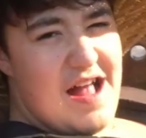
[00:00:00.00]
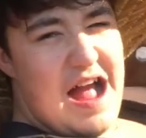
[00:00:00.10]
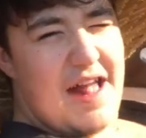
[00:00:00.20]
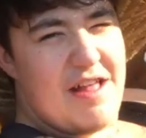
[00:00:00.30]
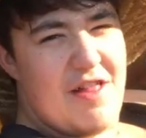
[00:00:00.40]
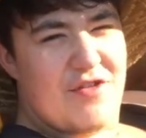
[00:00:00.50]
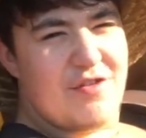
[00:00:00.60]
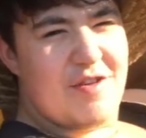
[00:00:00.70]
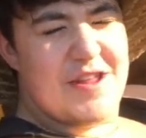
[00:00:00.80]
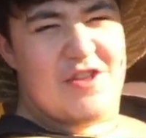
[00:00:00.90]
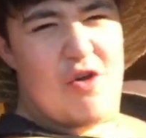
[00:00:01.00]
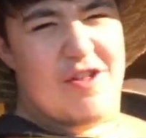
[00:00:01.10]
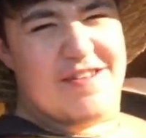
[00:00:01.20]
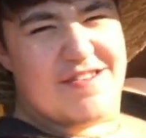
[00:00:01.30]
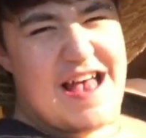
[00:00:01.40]
I thought this was gonna be
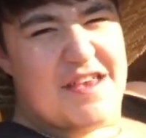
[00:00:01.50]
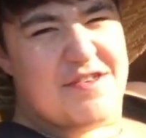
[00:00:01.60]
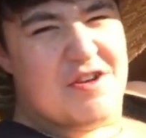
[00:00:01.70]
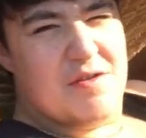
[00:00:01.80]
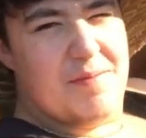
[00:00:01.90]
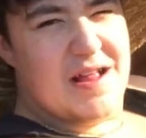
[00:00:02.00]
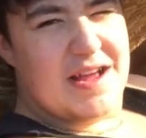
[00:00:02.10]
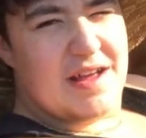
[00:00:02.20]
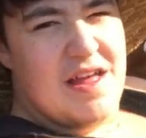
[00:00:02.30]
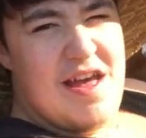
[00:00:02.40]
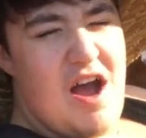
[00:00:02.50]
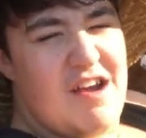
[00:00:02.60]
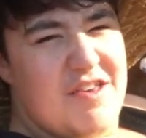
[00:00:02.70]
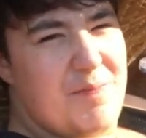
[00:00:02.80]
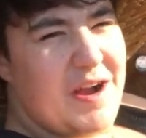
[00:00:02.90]
total disaster and be like
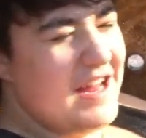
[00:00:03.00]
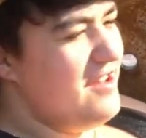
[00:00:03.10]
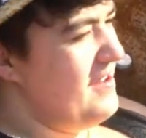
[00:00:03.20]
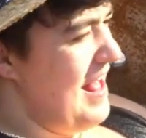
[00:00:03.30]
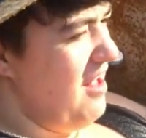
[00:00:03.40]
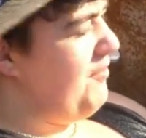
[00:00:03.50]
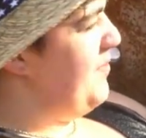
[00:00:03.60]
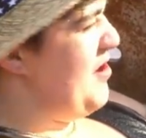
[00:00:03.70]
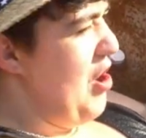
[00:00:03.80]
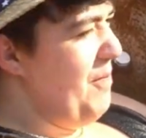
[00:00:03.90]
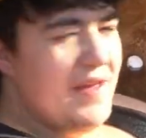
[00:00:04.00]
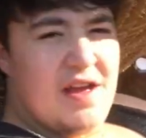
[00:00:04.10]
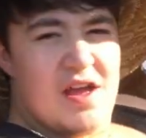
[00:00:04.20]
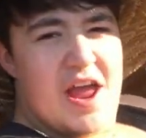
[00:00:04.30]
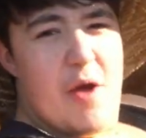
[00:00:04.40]
ice bucket challenge, but nope,
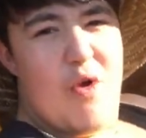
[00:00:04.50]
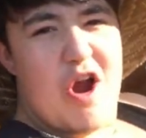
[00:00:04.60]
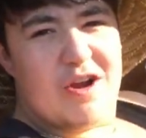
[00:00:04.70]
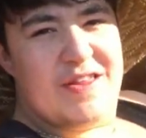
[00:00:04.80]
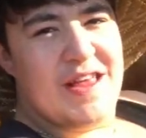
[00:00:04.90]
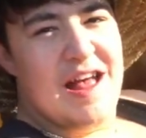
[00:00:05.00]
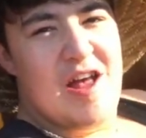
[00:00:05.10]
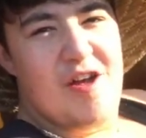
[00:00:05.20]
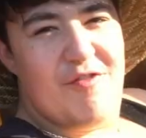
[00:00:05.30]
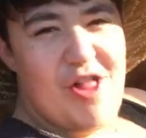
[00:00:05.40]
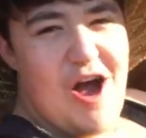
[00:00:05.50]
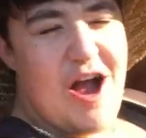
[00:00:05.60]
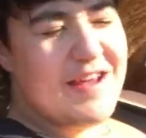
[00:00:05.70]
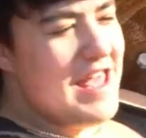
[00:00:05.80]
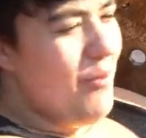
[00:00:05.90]
it worked. We
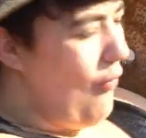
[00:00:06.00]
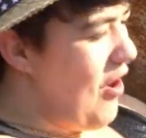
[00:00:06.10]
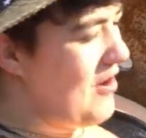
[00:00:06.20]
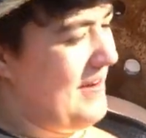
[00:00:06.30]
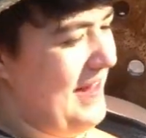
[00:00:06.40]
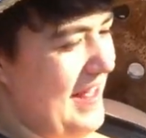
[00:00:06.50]
should... it worked.